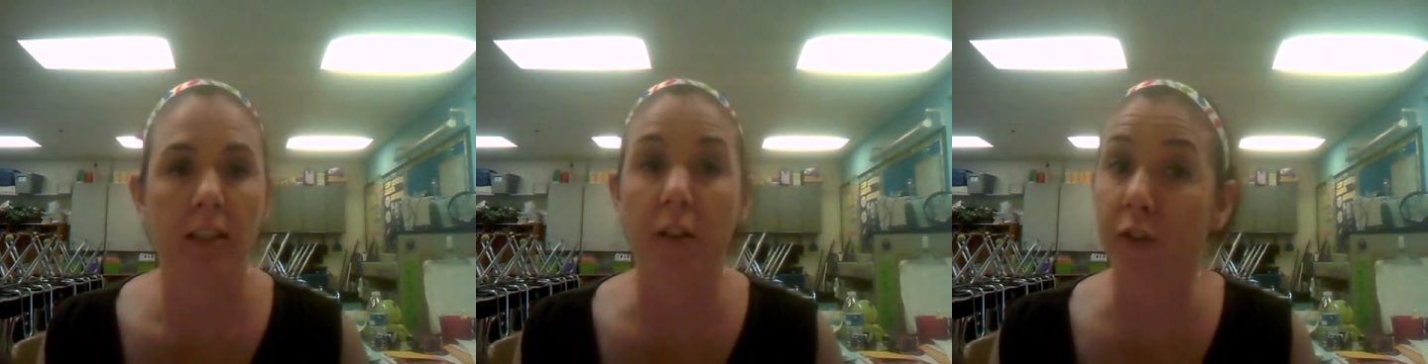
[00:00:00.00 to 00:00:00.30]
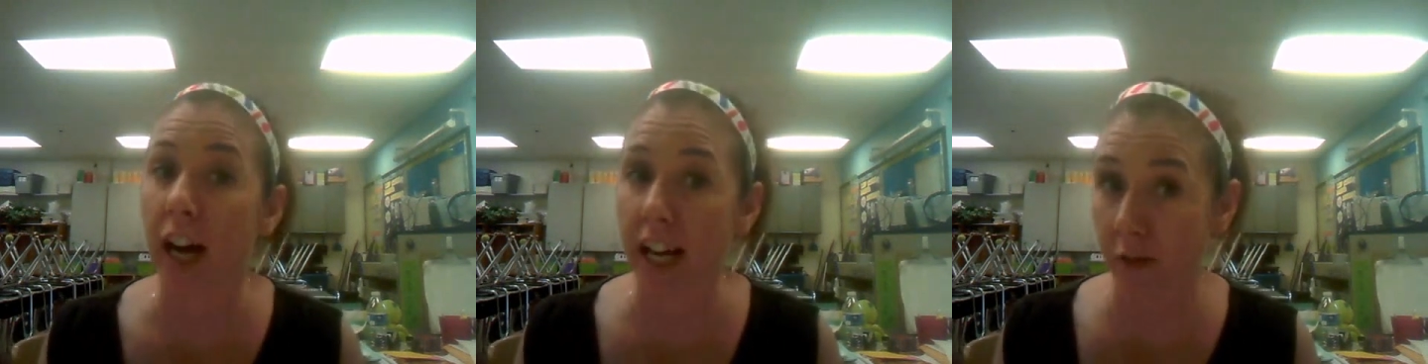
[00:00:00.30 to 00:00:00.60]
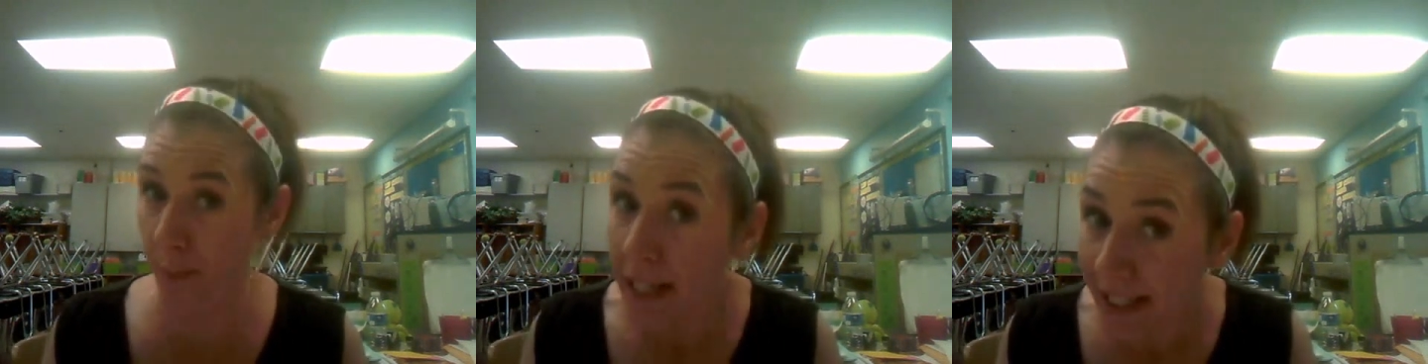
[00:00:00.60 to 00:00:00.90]
The
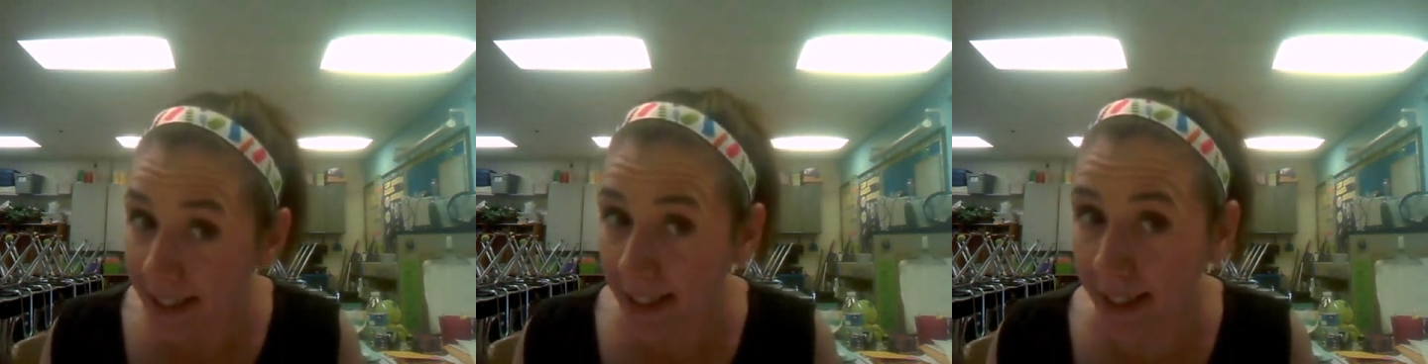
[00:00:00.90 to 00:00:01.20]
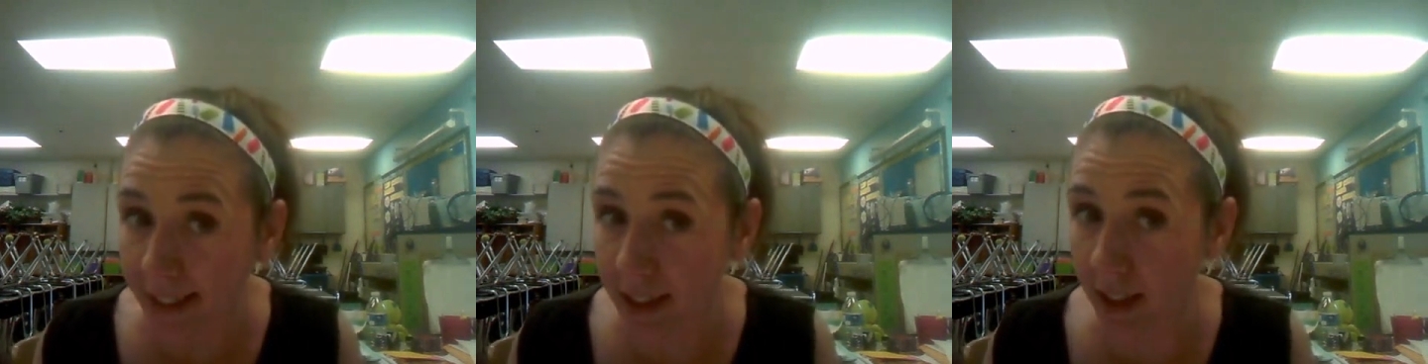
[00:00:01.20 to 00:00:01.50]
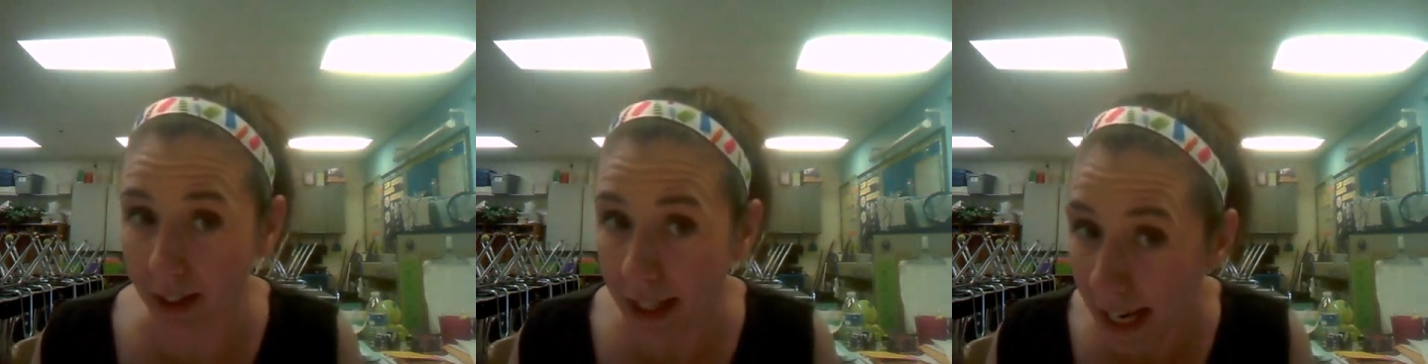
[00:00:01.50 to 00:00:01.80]
5 pizzas,
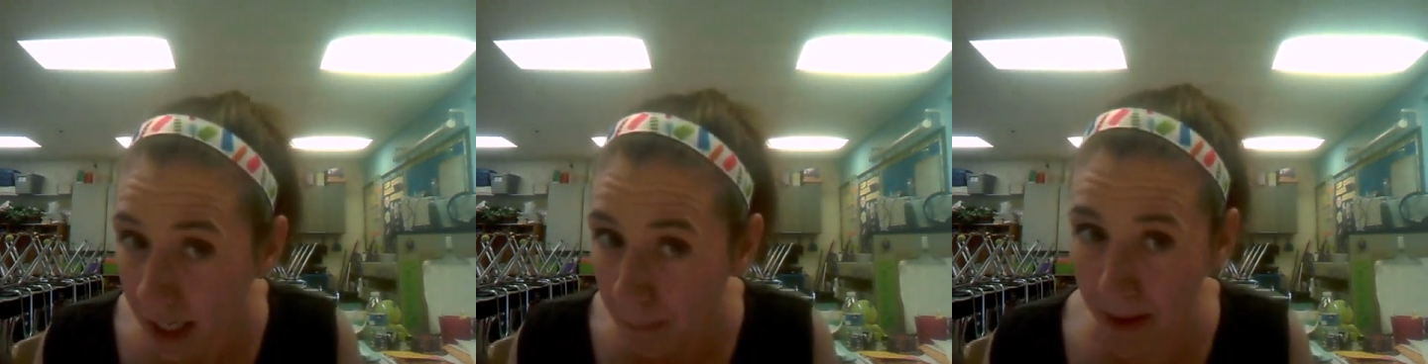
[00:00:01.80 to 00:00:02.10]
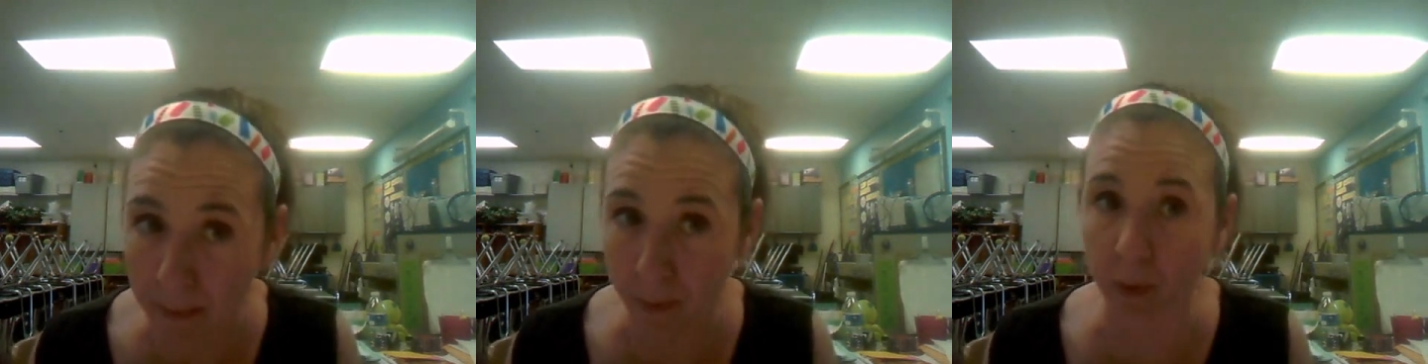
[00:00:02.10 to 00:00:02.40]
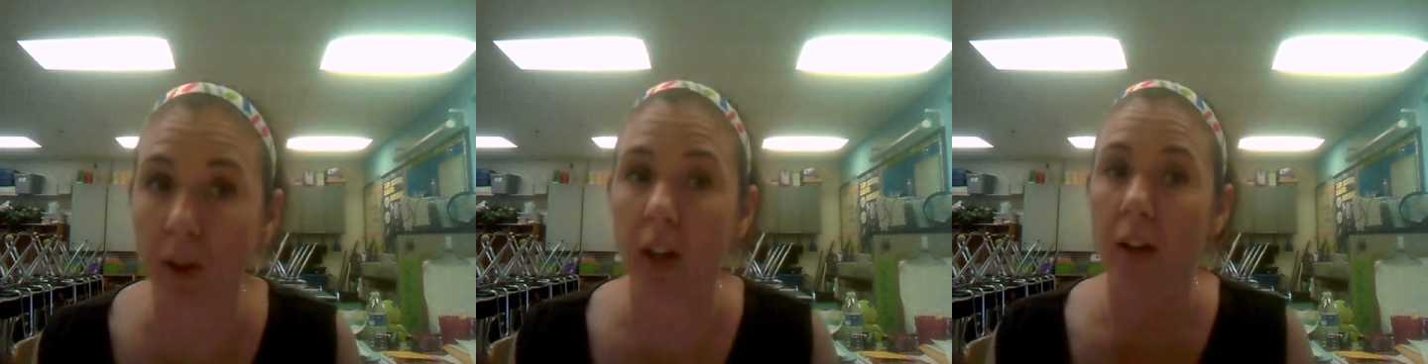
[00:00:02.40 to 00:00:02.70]
not the 8
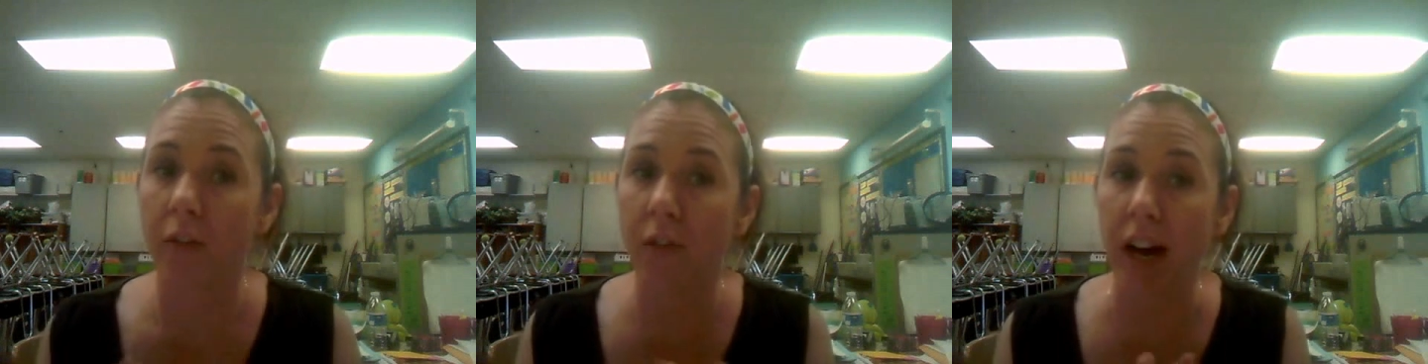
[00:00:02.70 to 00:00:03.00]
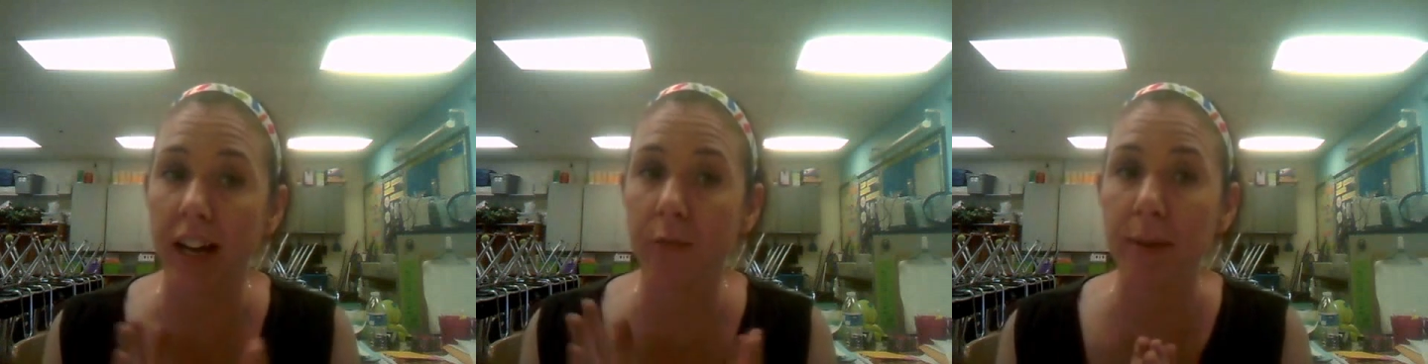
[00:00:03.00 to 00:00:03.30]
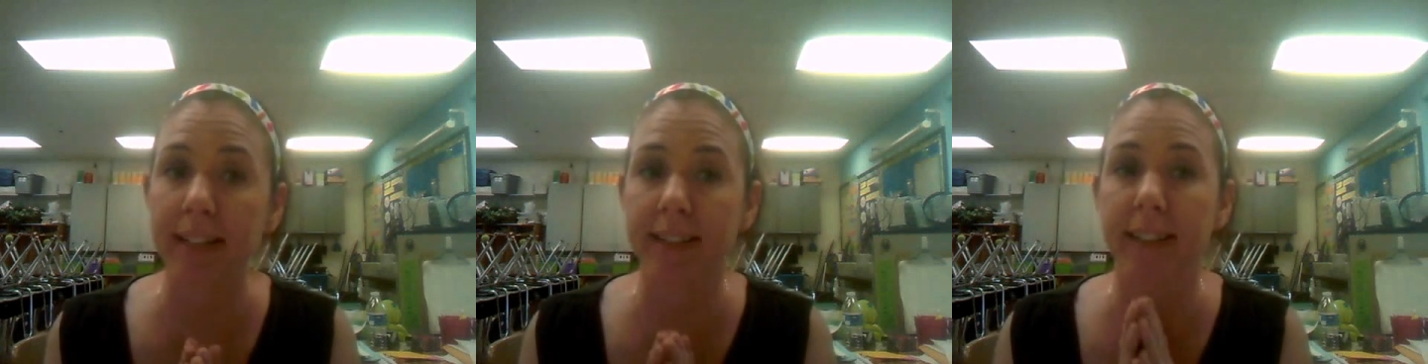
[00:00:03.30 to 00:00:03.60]
people. 5
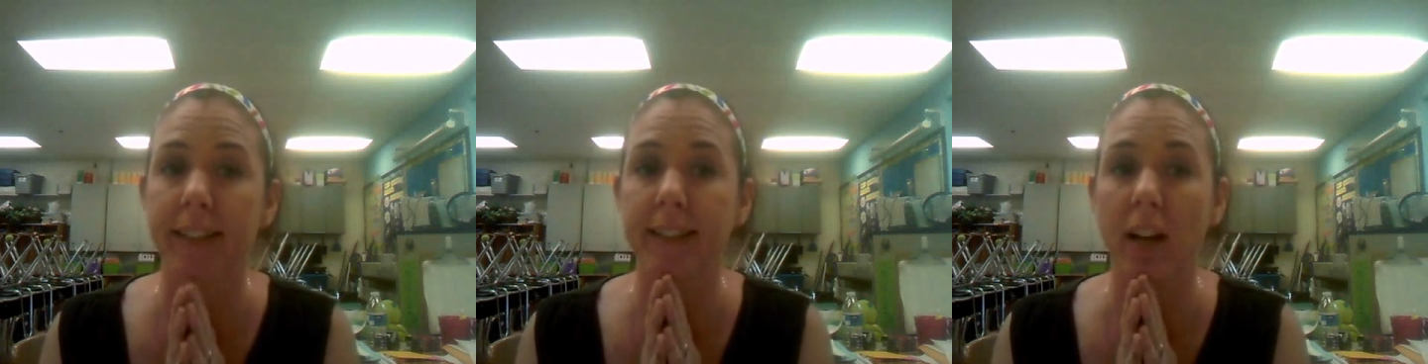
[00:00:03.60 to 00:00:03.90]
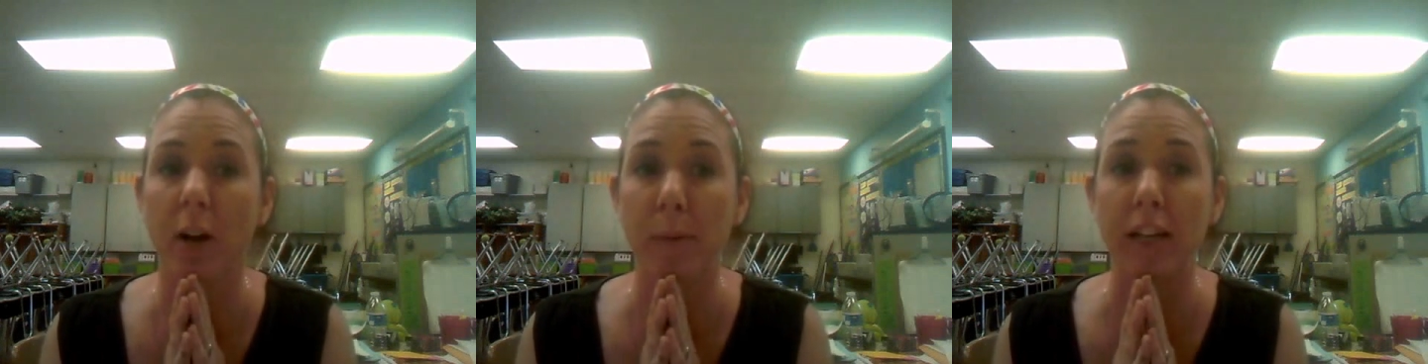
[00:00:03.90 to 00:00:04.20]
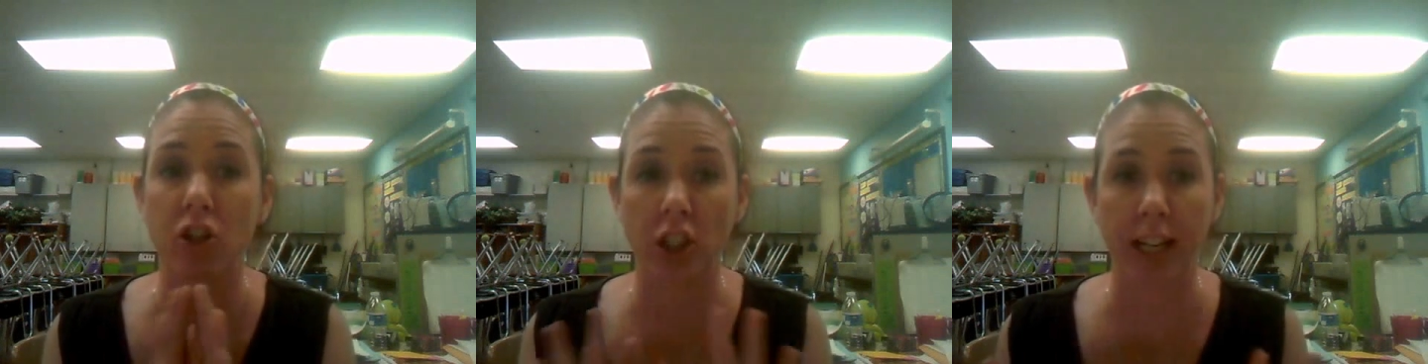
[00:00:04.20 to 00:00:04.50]
pizzas are
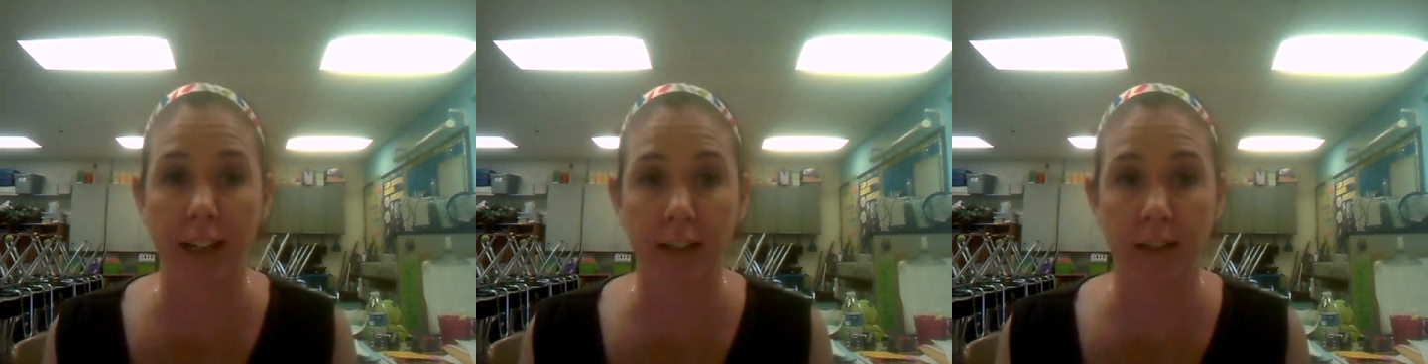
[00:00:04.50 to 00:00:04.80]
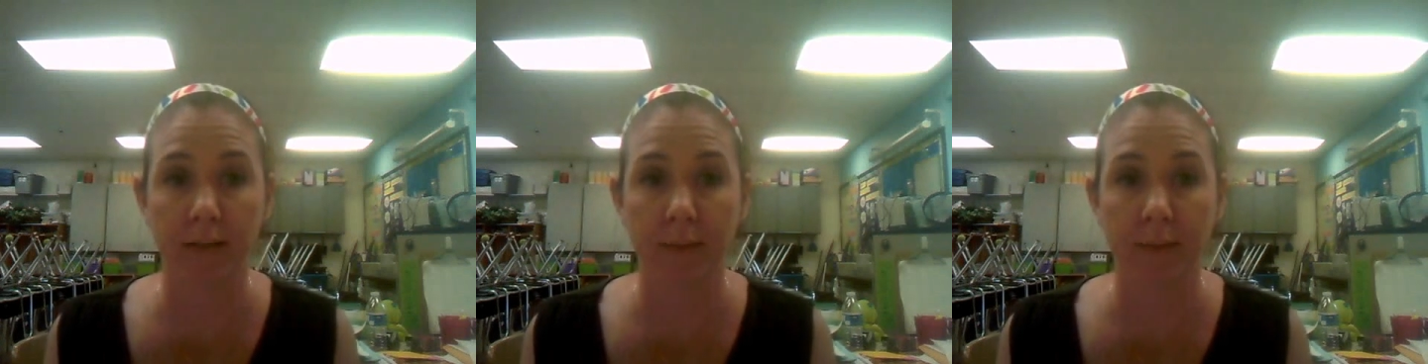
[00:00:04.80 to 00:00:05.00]
being shared.